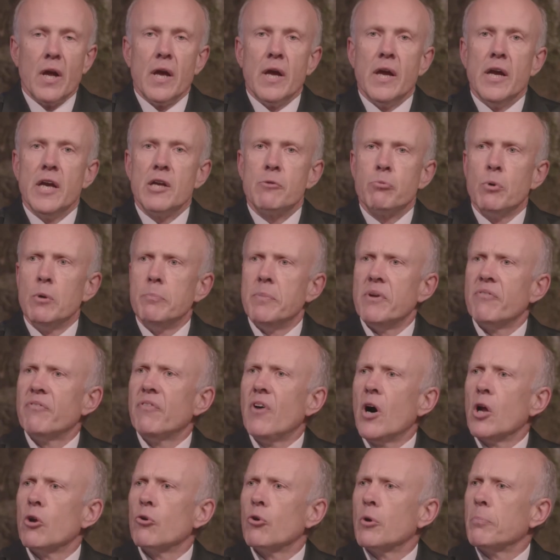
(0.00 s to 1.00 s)
It will be
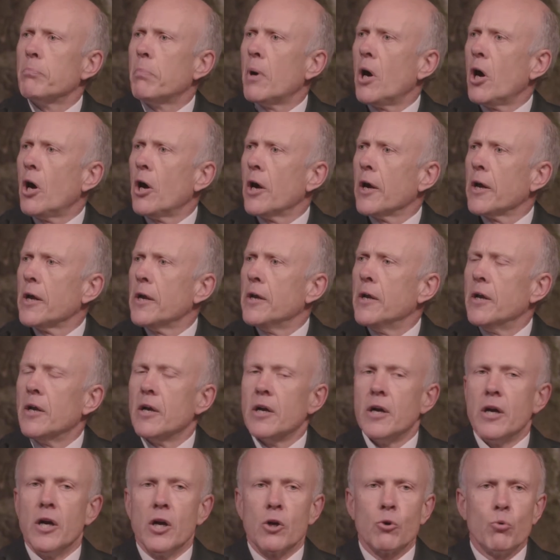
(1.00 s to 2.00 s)
followed by
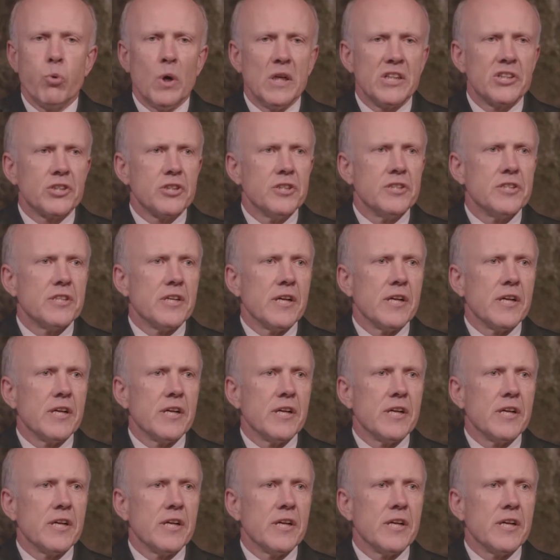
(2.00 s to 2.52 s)
a questions